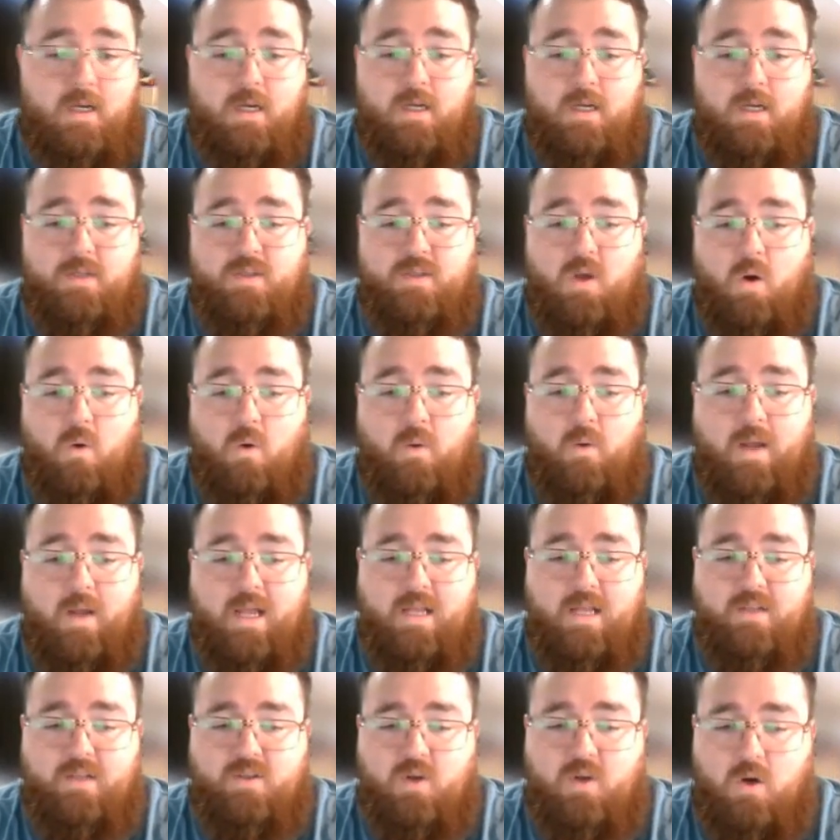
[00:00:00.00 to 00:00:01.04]
So
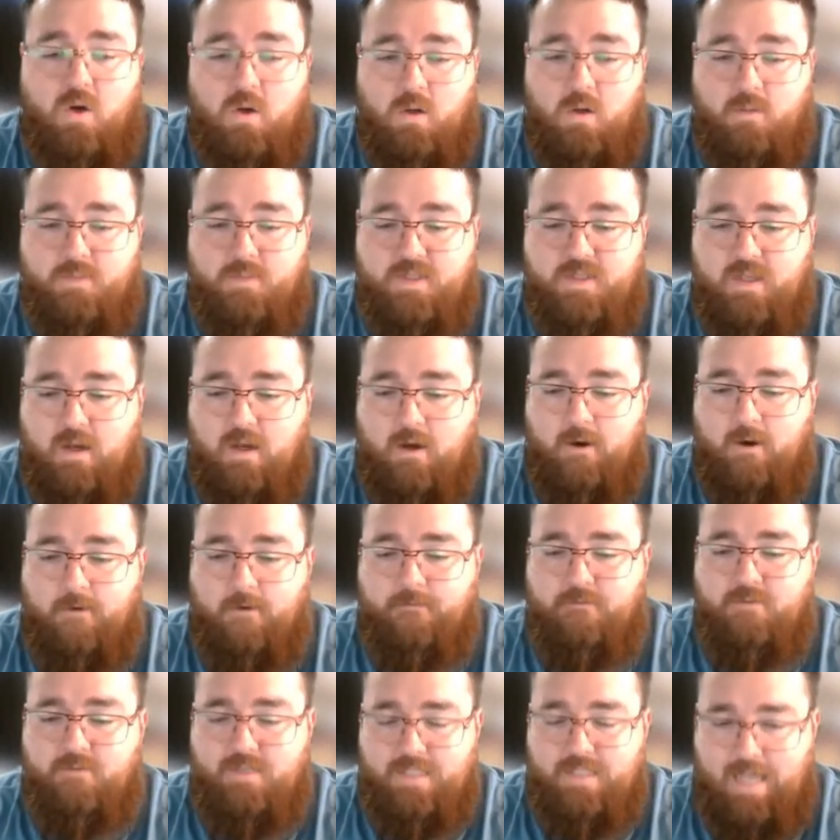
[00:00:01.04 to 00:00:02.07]
in terms
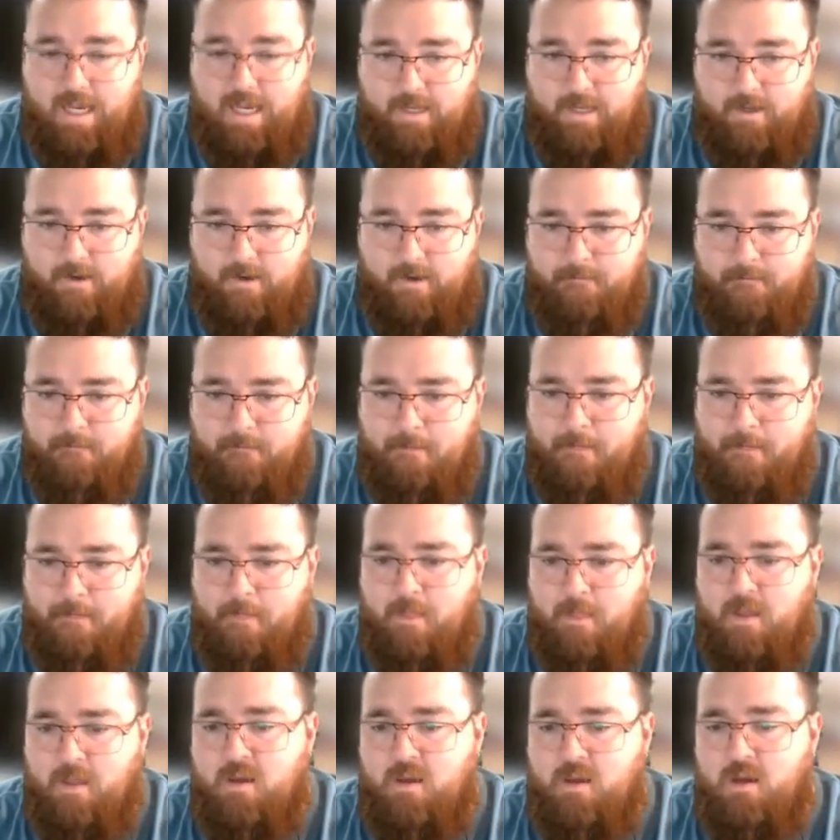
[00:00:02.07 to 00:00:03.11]
of data,
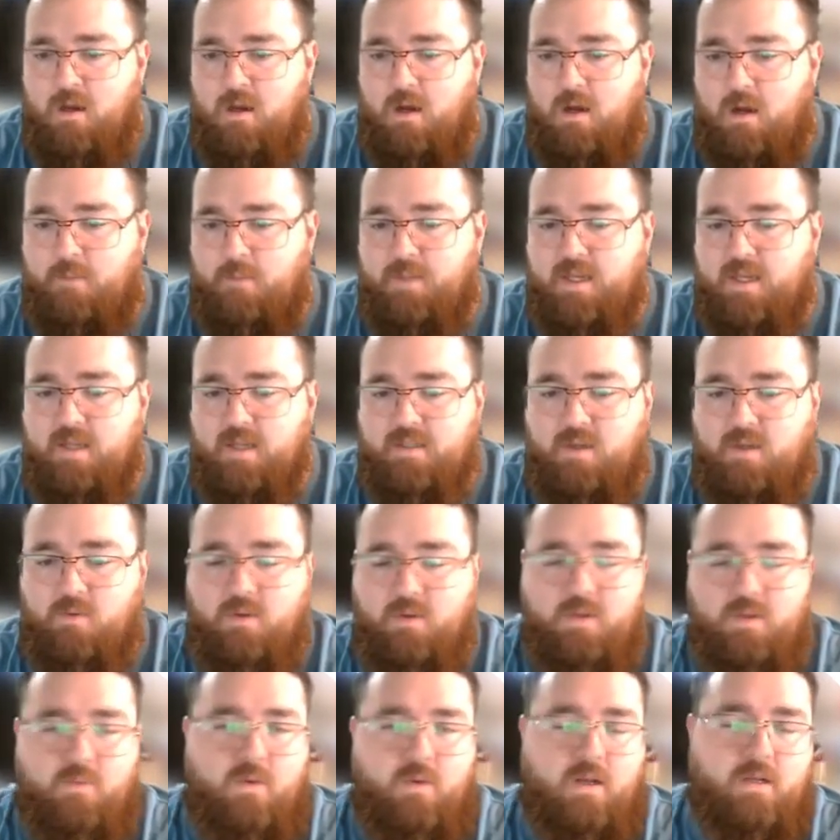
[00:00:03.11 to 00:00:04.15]
because I
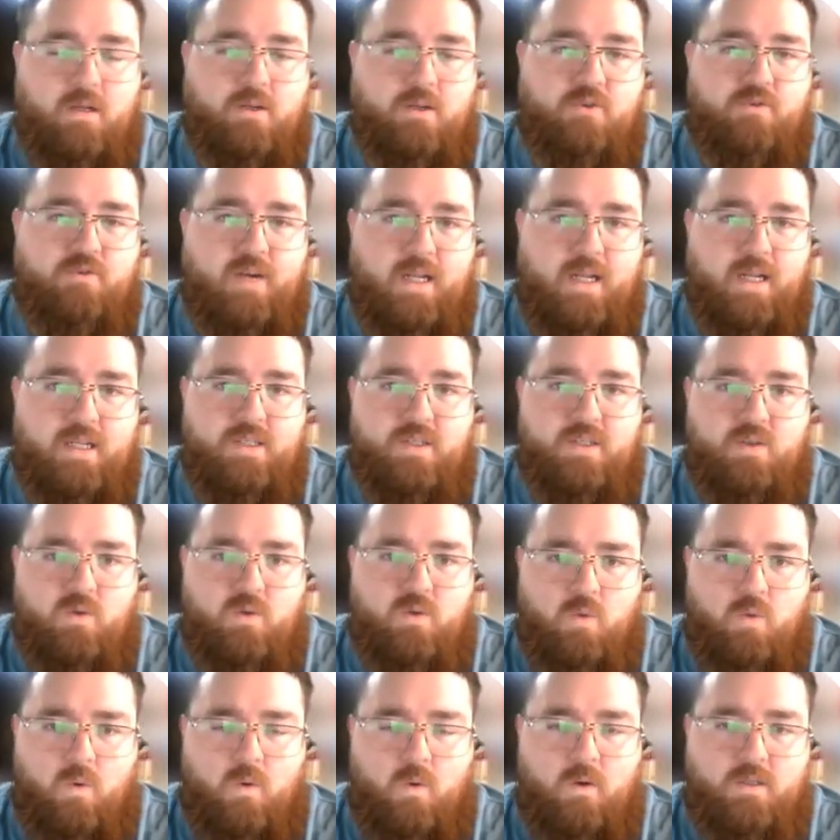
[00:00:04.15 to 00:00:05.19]
really wanted to create a score